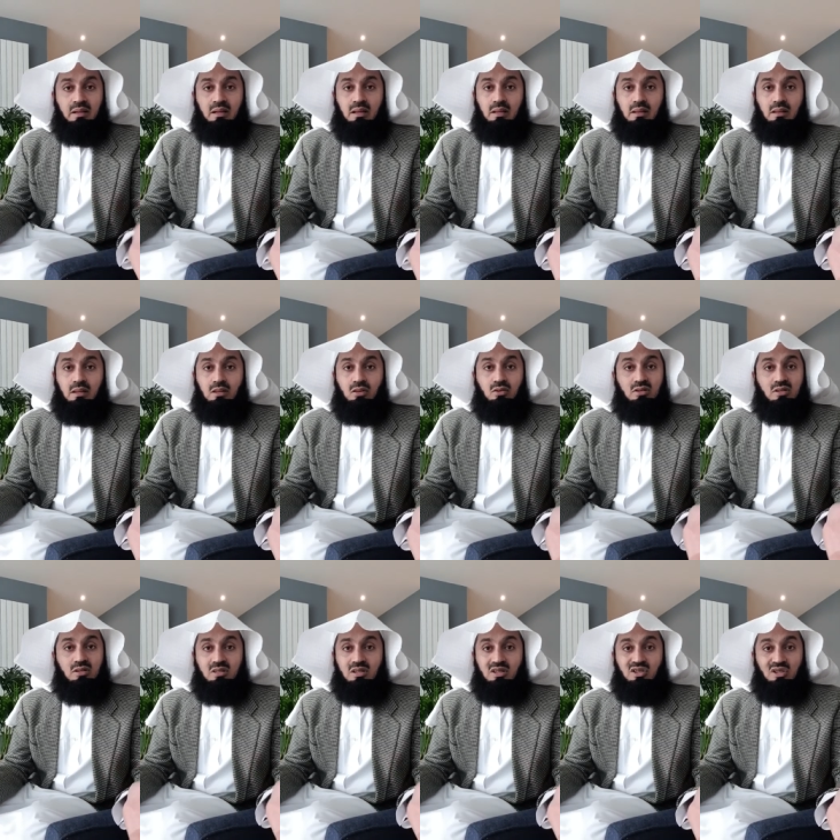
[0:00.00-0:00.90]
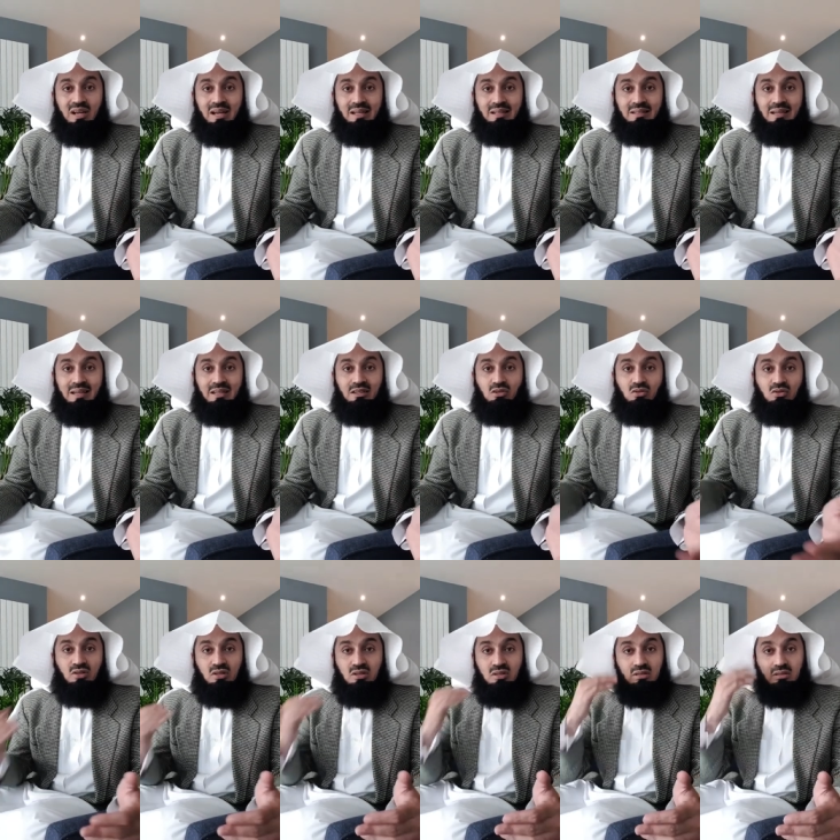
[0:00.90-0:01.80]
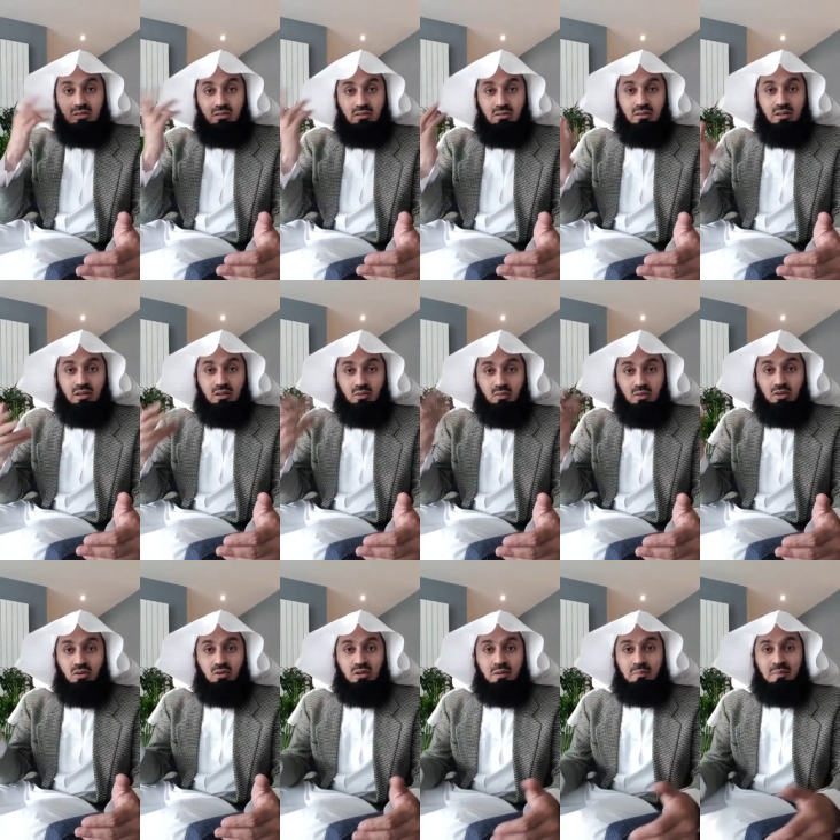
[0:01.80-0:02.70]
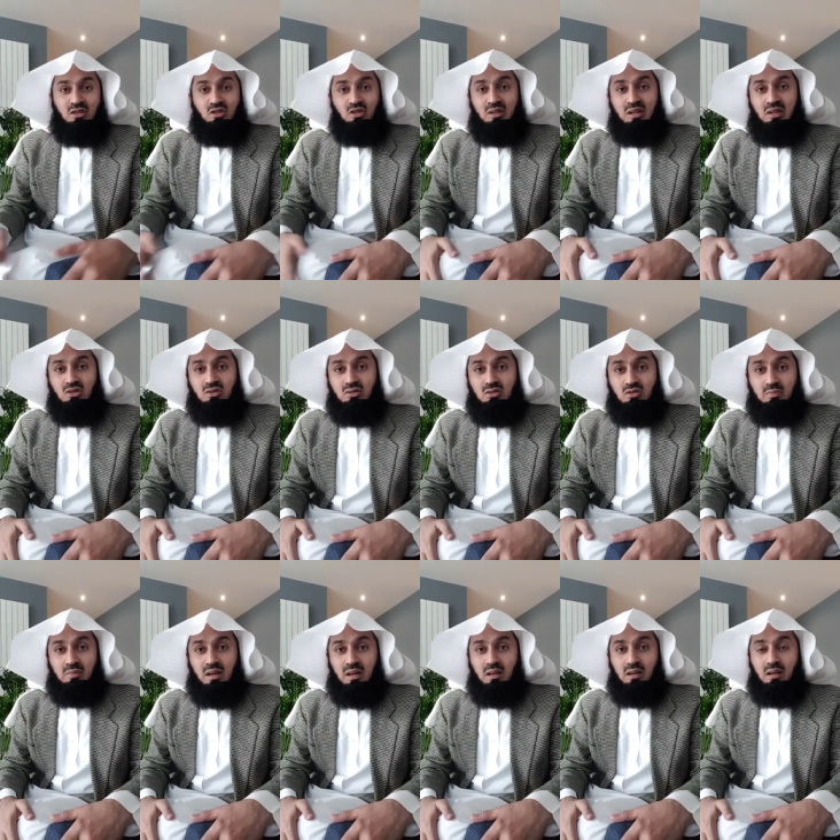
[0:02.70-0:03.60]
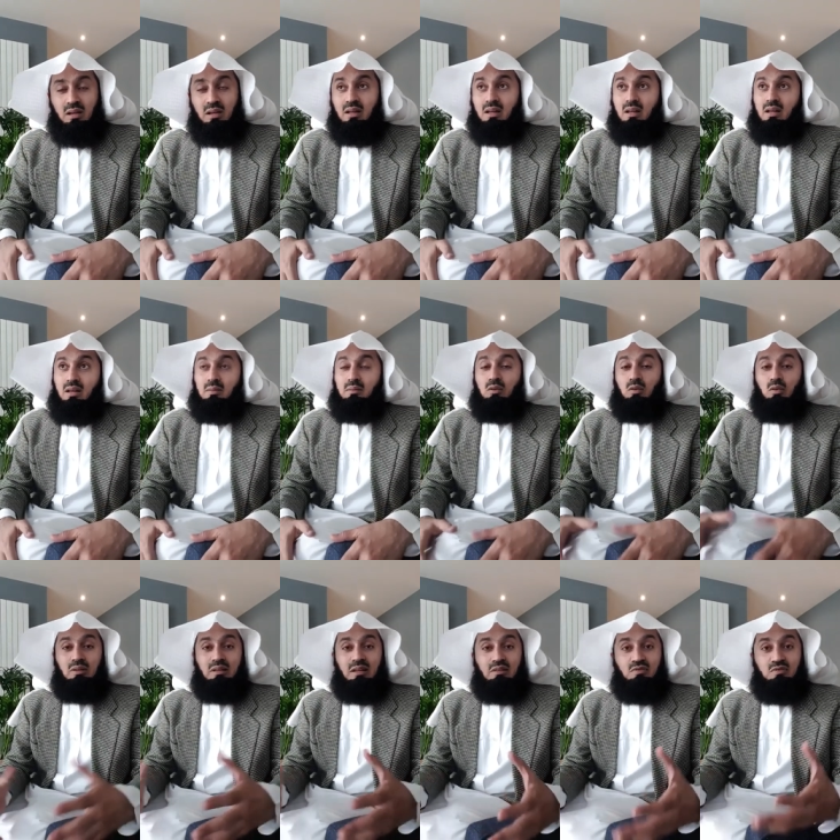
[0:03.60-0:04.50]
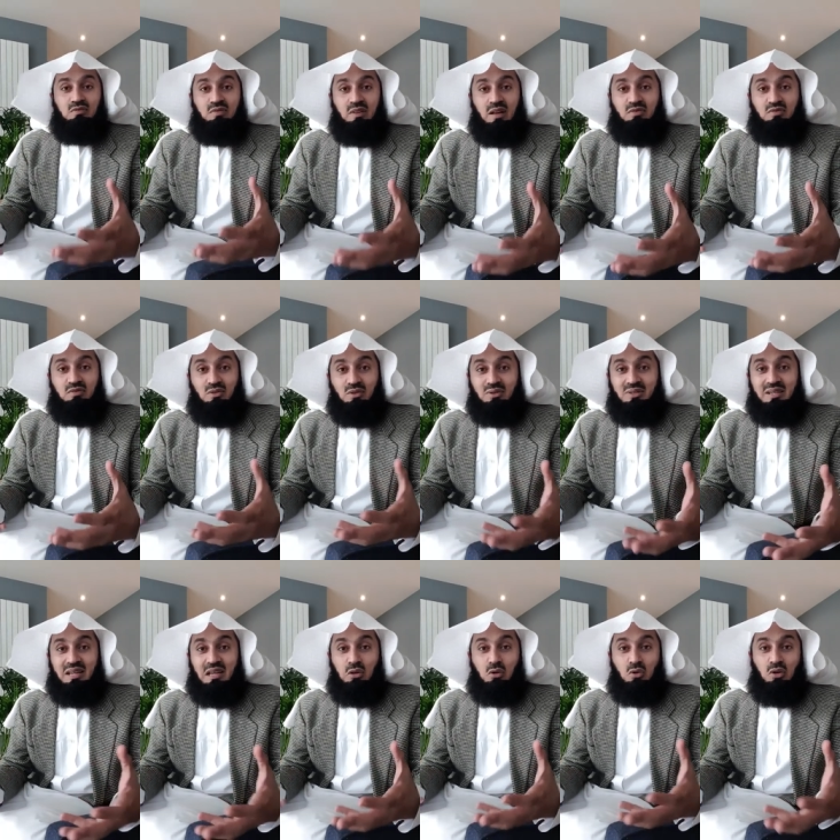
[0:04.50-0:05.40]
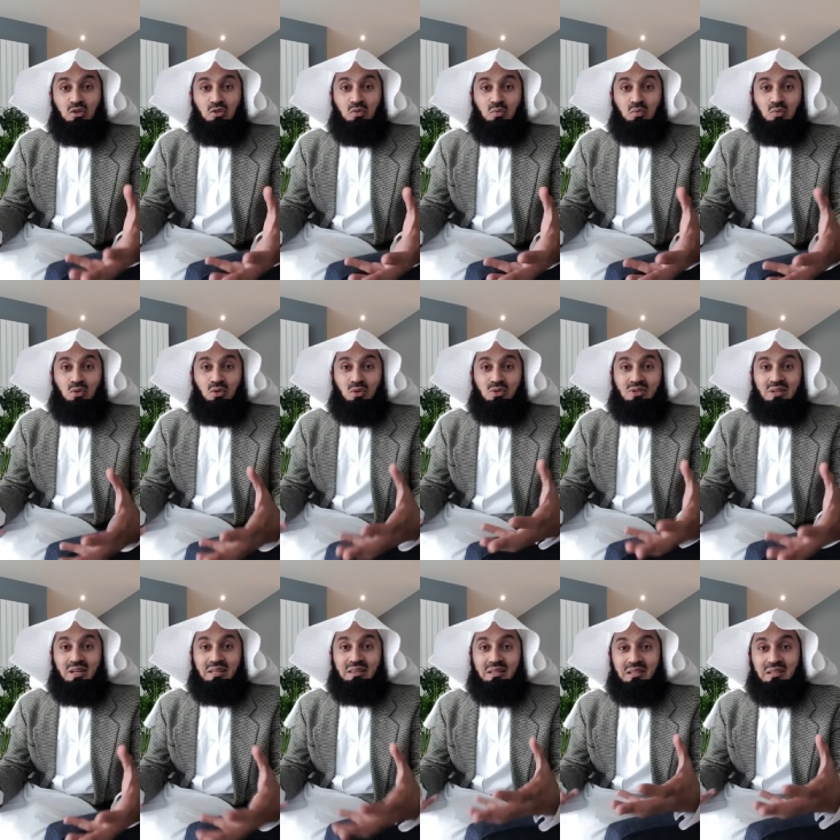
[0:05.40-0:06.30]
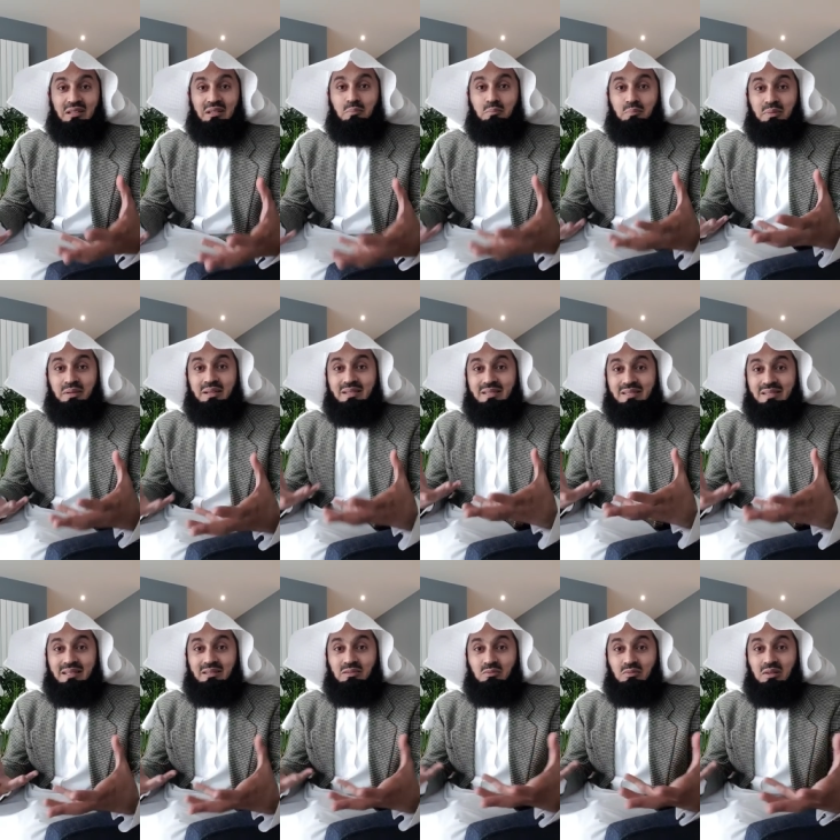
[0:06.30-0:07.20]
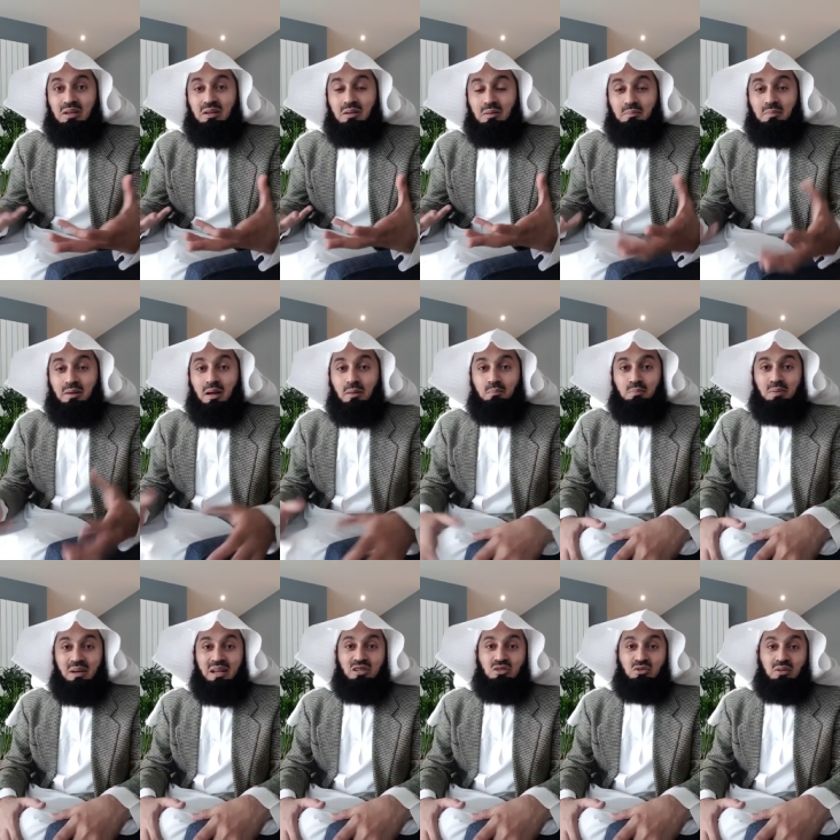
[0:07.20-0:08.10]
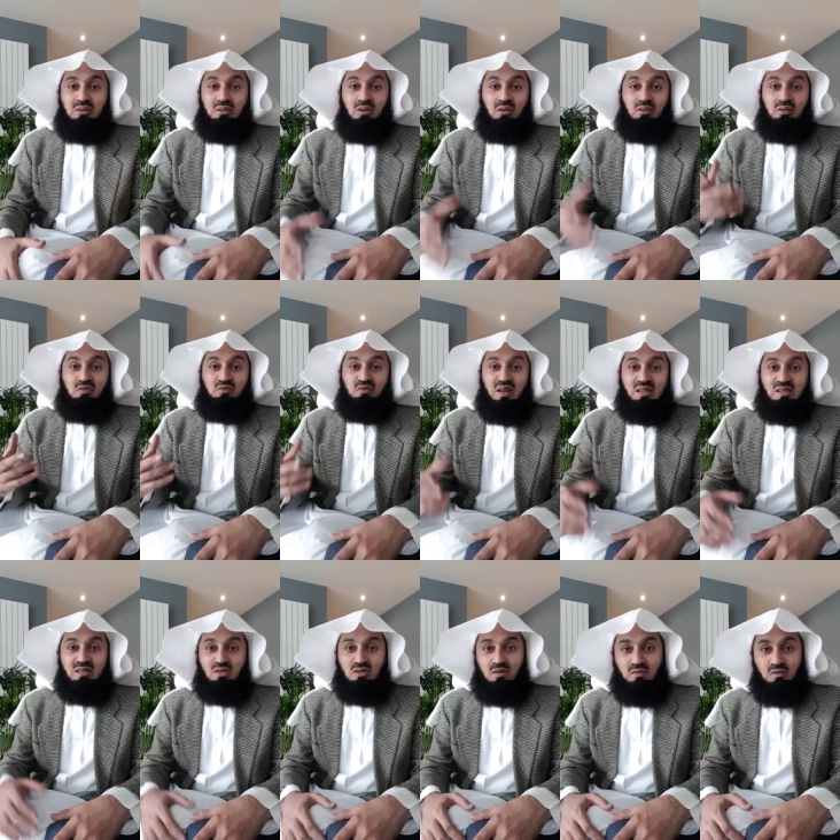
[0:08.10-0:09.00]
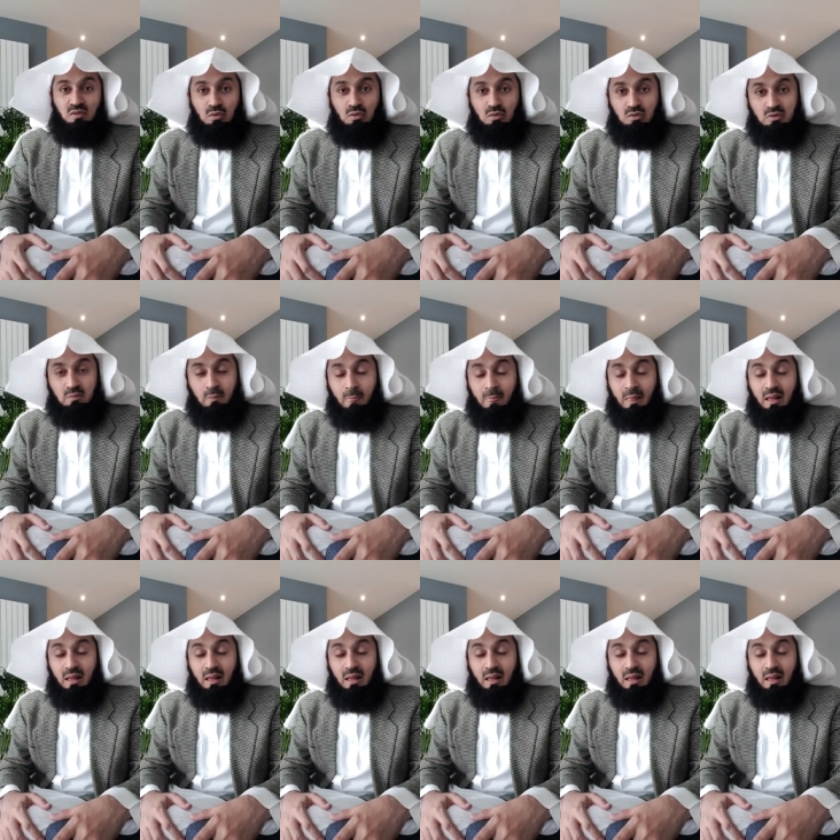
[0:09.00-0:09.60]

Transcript: mean anything. You're just a child and you're just looking with your imagination. SubhanAllah. All that fluff looks like cotton wool, looks like the little beards that, that are, are placed on, on the faces of those.